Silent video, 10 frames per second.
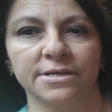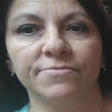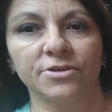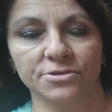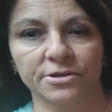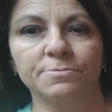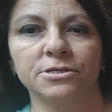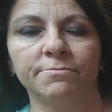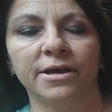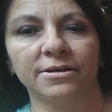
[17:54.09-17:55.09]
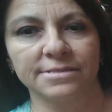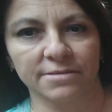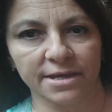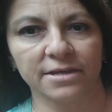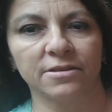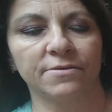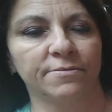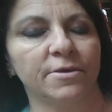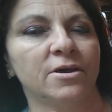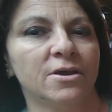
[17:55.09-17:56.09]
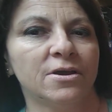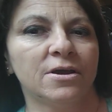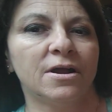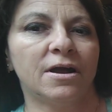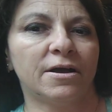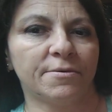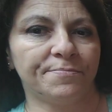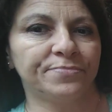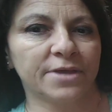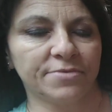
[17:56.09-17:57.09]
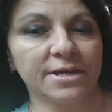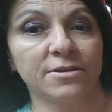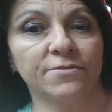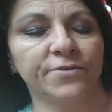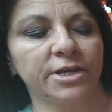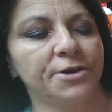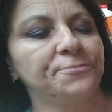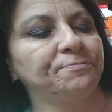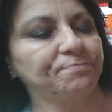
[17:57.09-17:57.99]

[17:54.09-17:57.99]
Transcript: in the description box at the end of the video.